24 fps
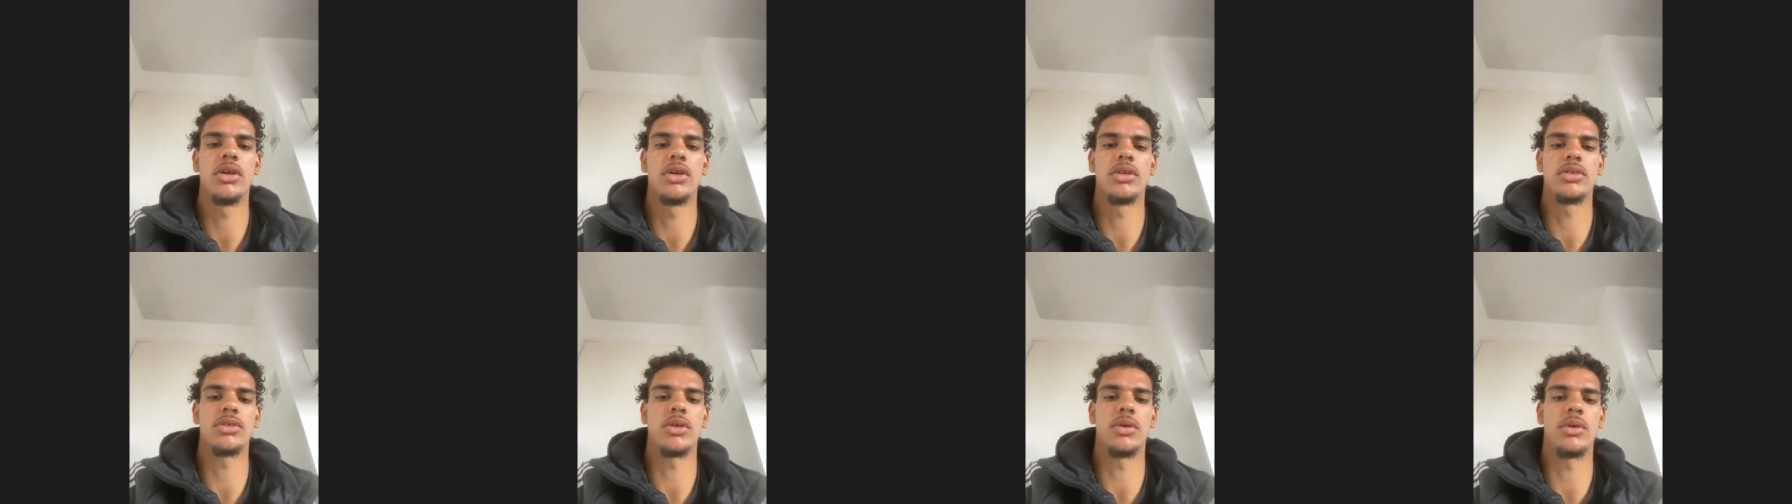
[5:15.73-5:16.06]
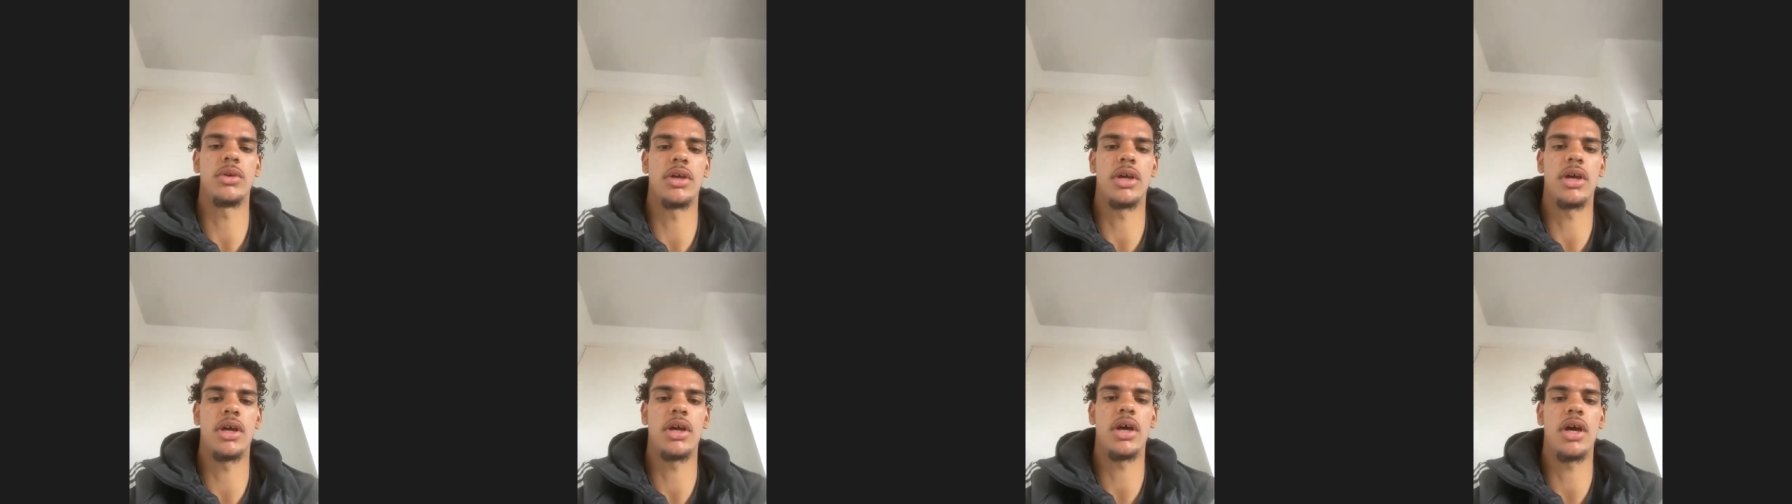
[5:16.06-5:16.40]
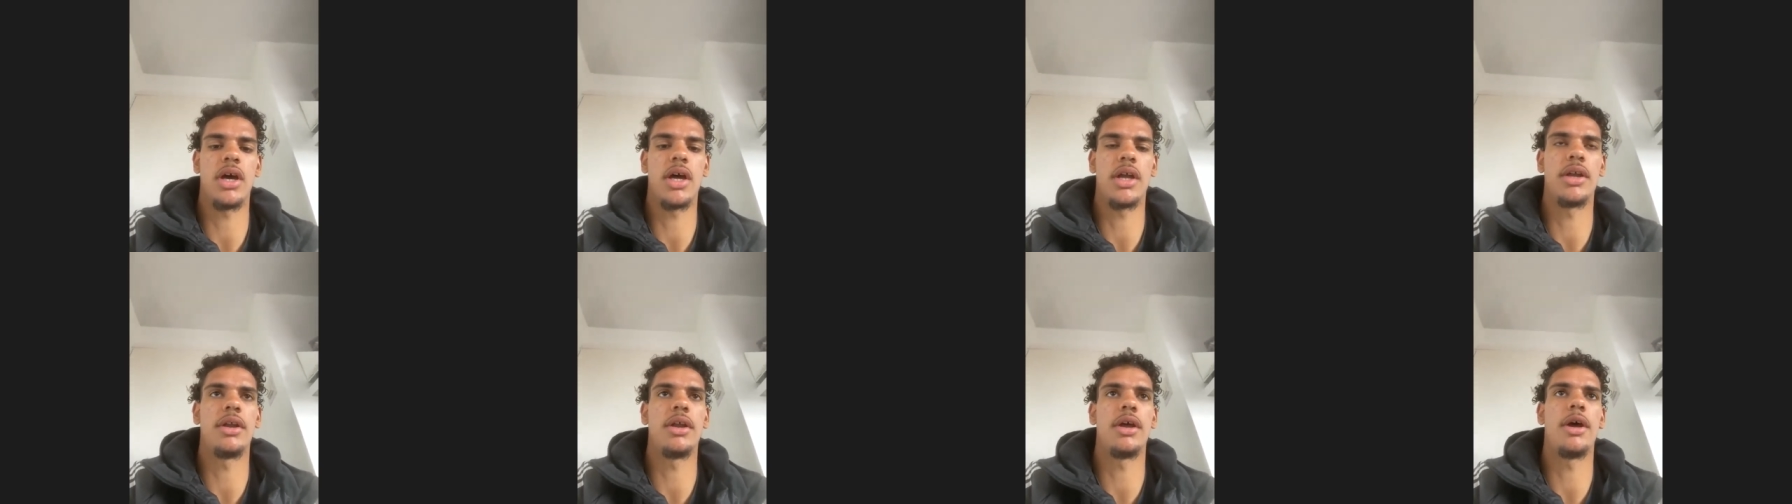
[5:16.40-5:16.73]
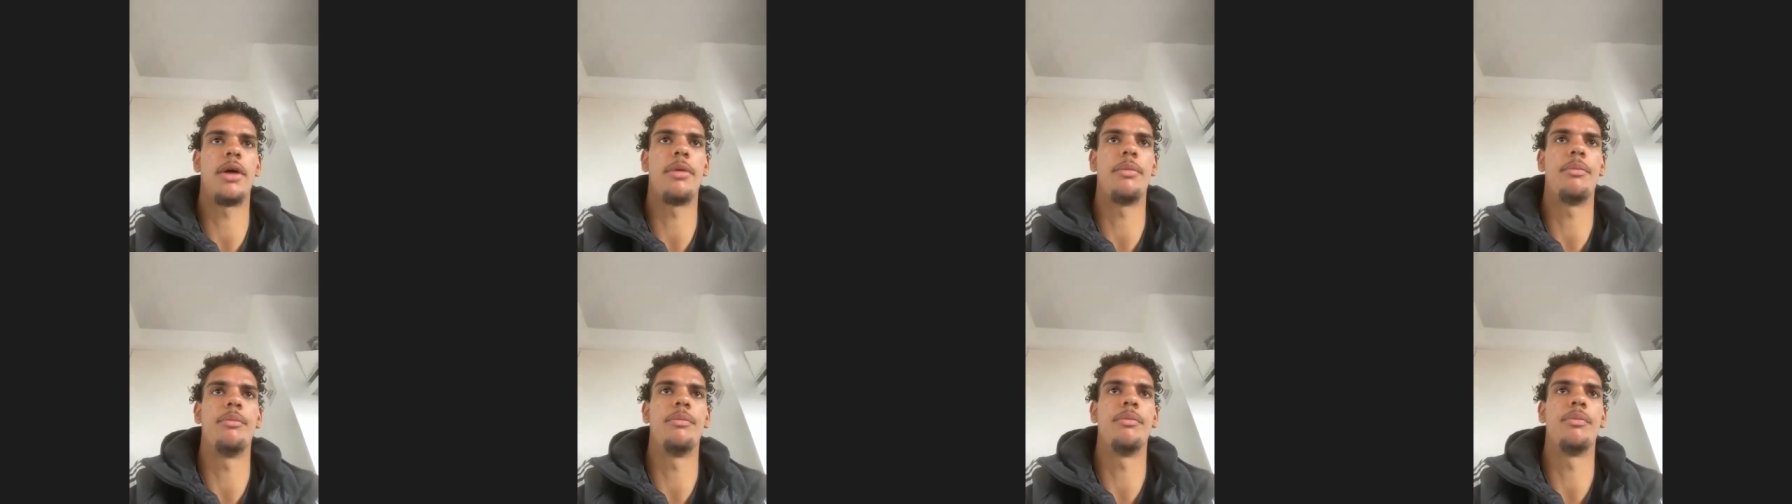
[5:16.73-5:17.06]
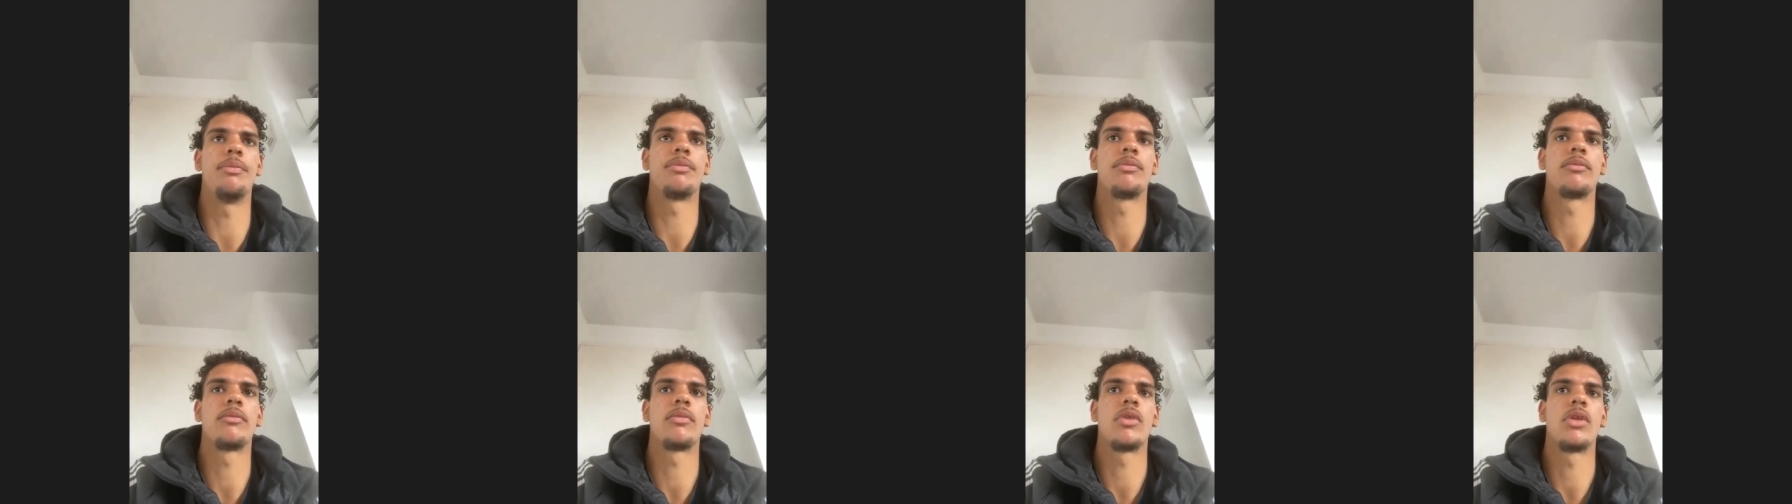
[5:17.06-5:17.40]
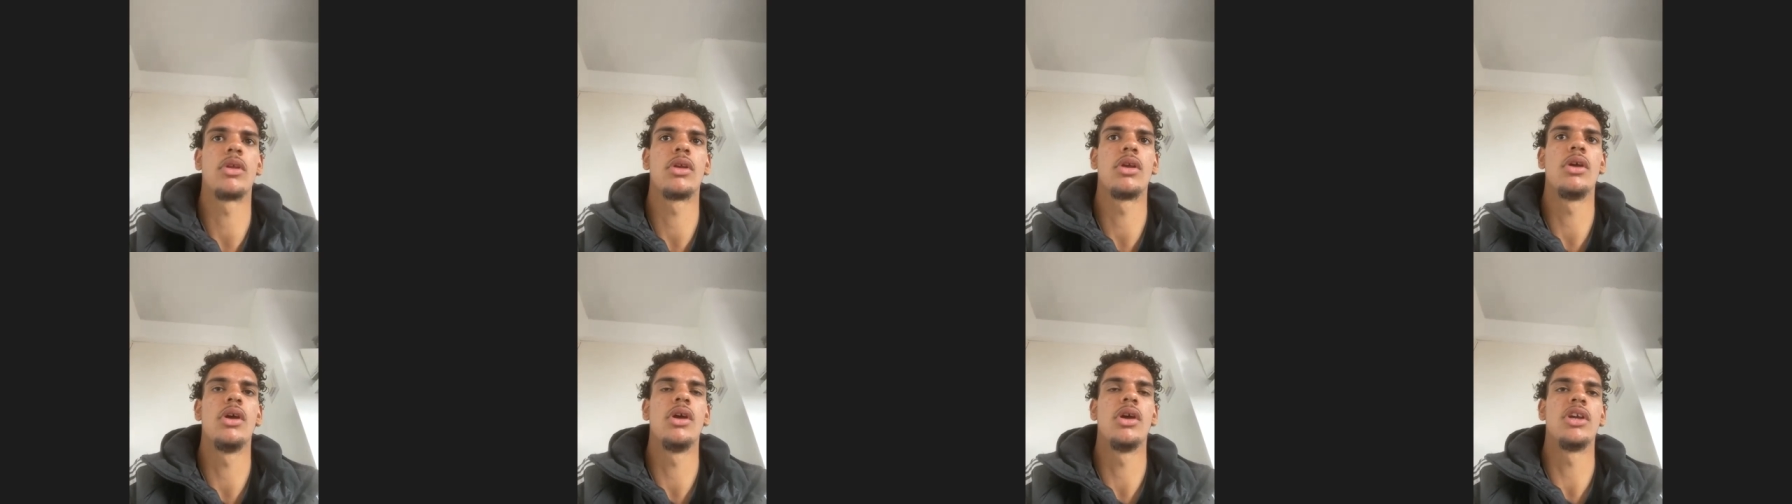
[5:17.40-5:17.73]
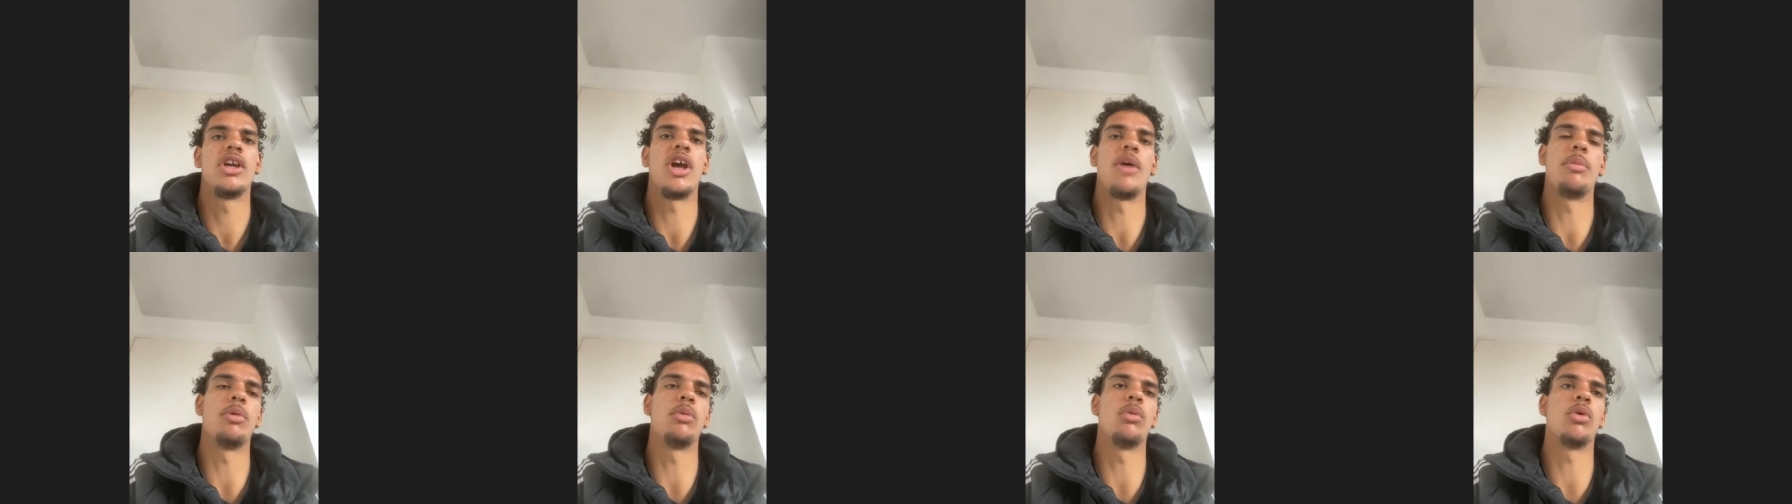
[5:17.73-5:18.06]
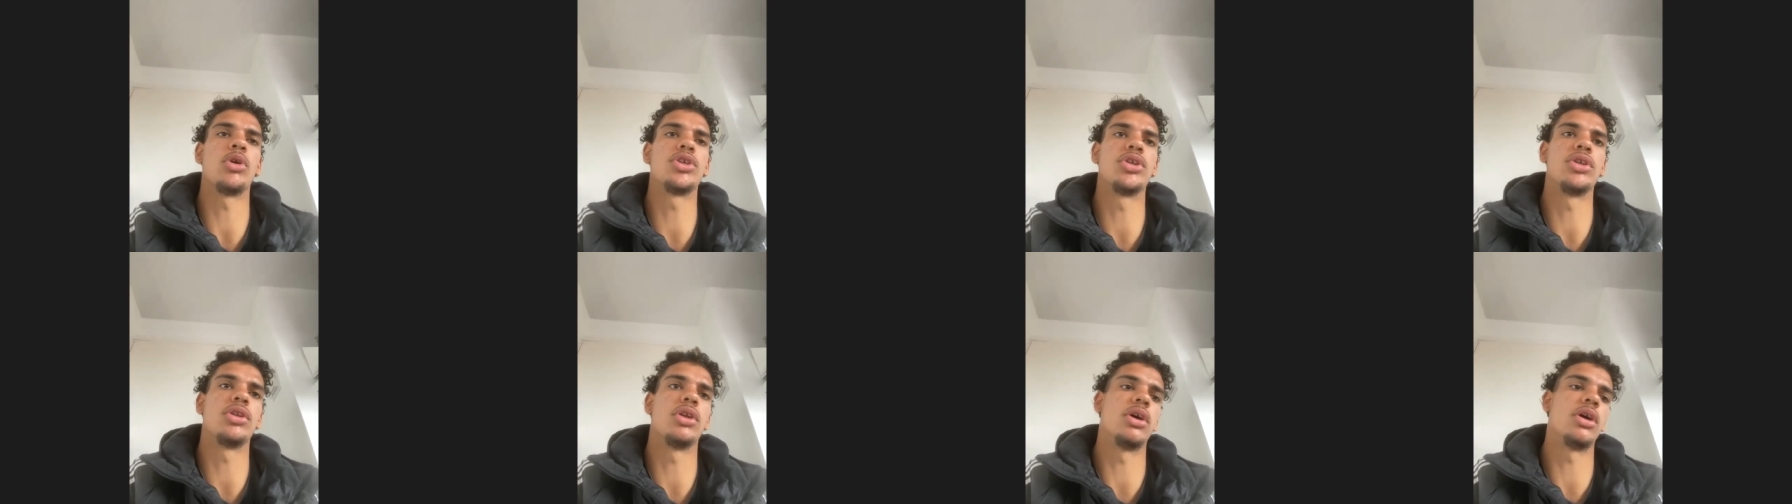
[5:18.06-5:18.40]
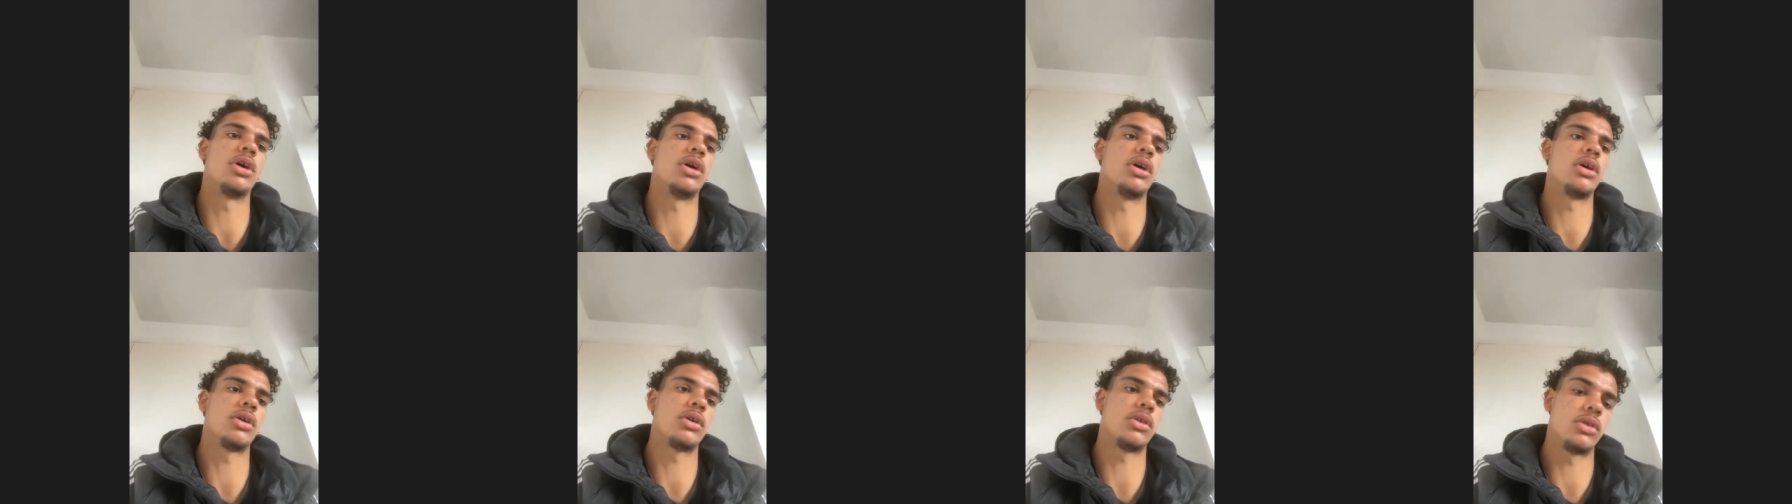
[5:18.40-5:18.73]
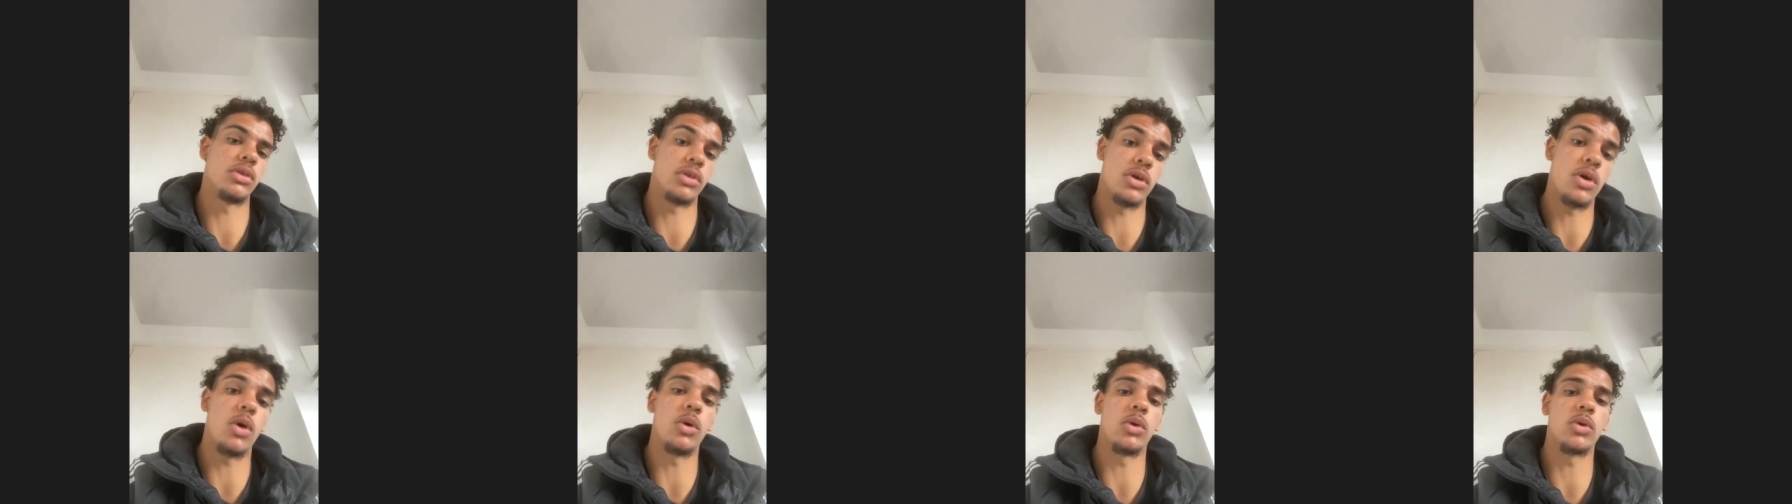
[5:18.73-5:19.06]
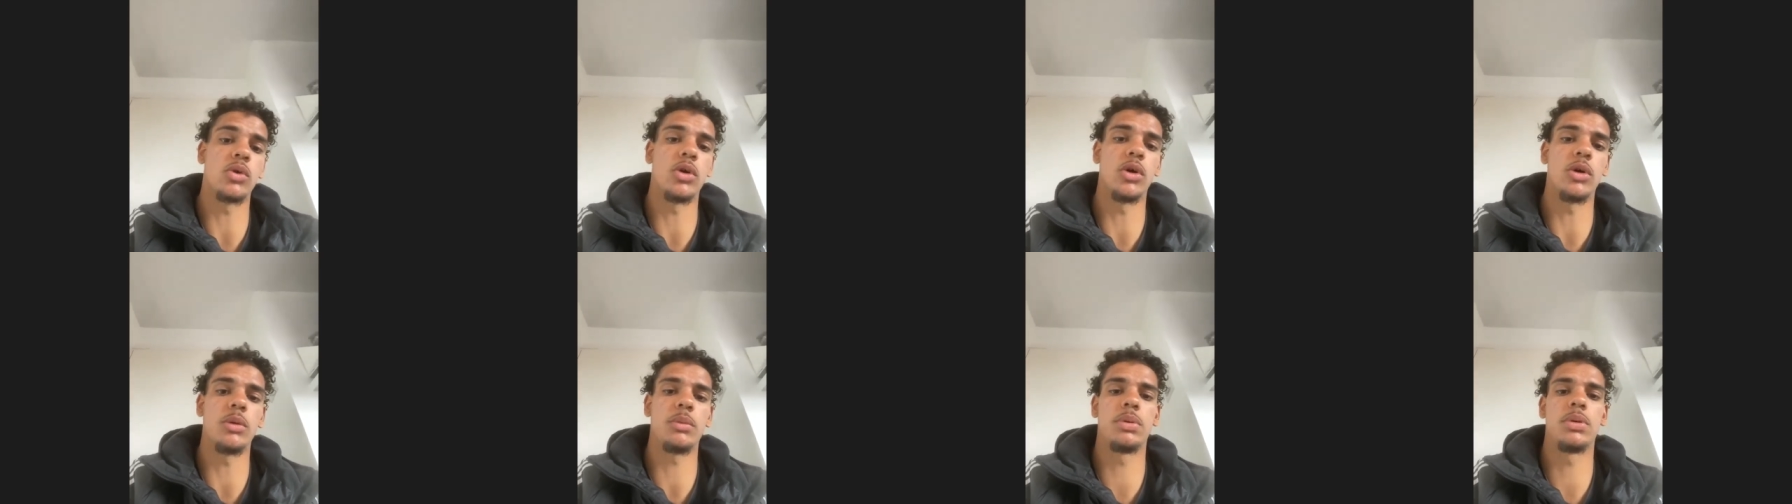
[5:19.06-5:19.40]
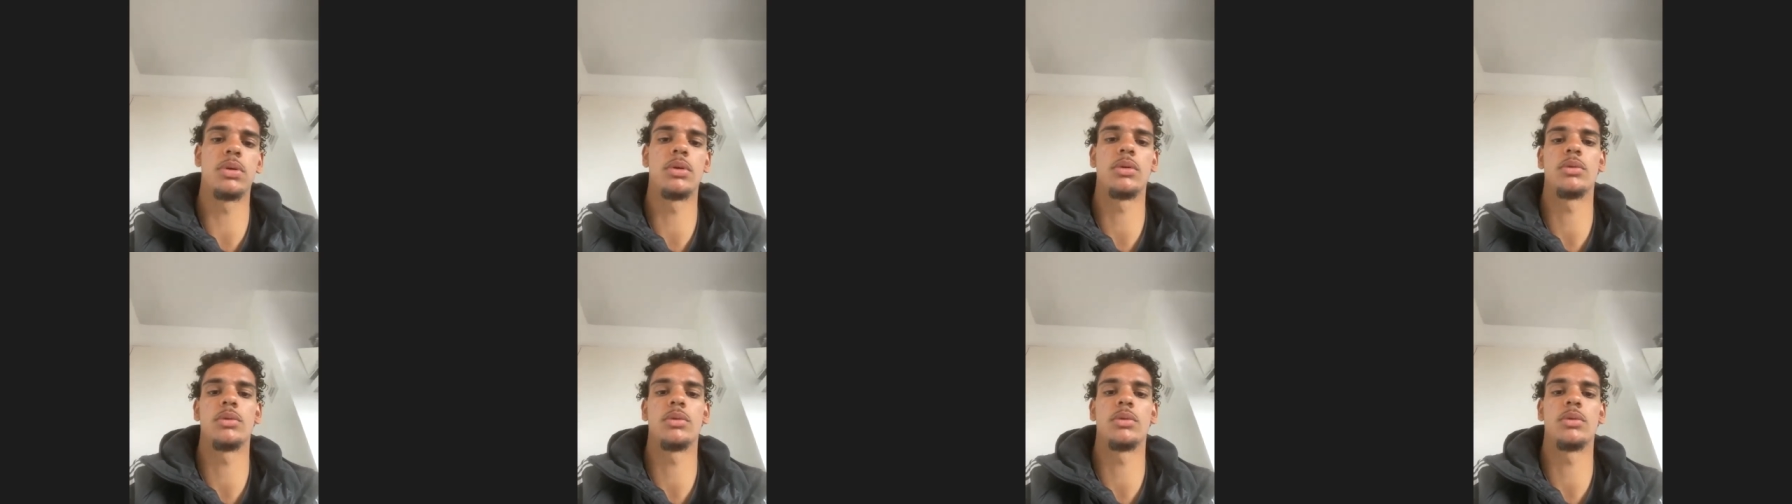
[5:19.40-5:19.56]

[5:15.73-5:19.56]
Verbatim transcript: So yeah, and um, yeah, I've been watching the Gold Cup.